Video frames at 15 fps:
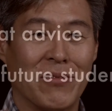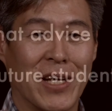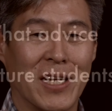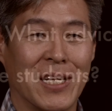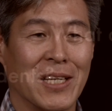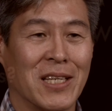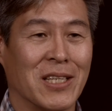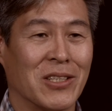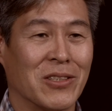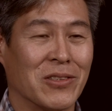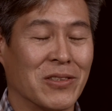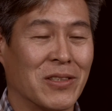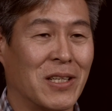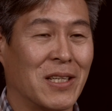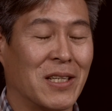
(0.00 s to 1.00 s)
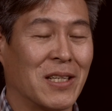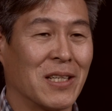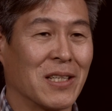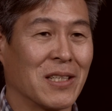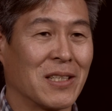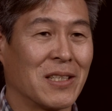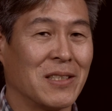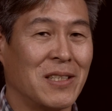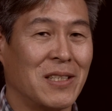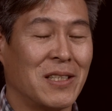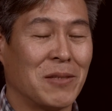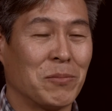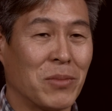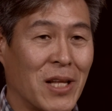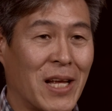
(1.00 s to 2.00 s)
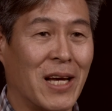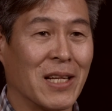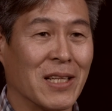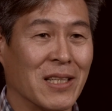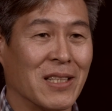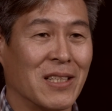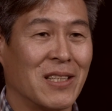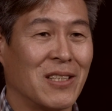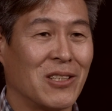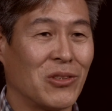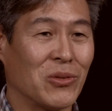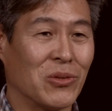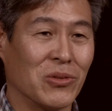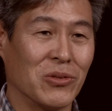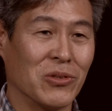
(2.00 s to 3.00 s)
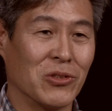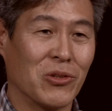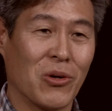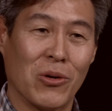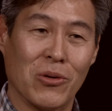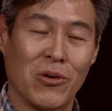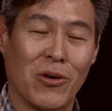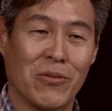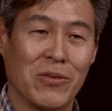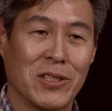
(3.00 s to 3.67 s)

have any plan to go